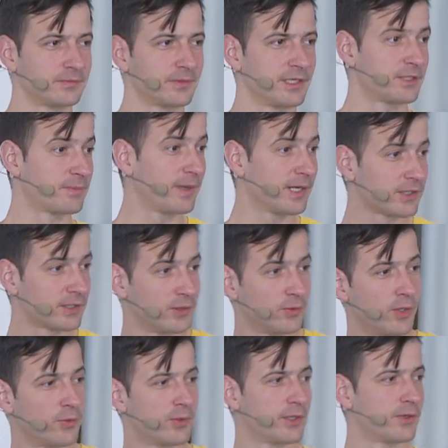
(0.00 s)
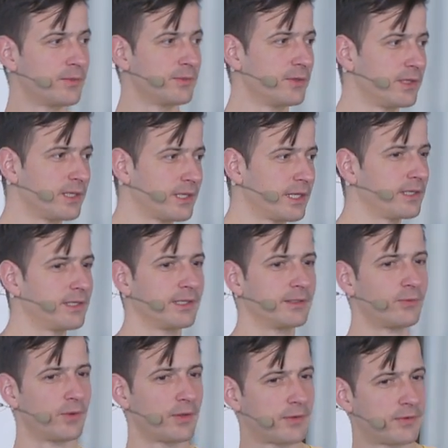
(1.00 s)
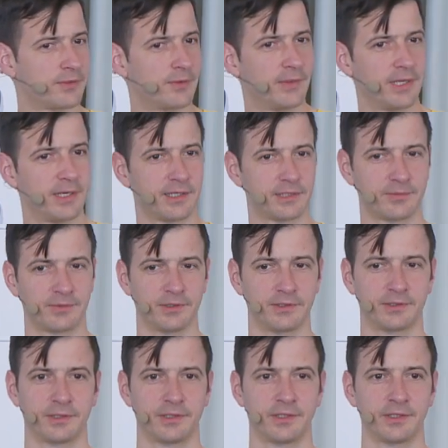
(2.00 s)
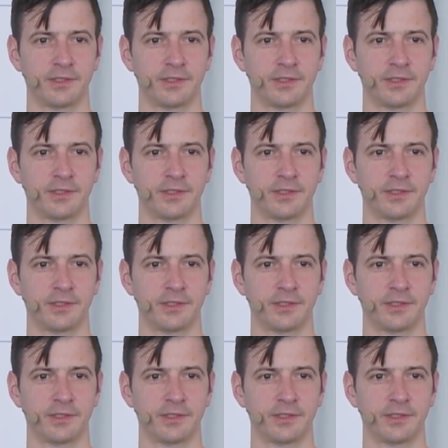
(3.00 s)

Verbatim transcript: especially when we're communicating with domain experts.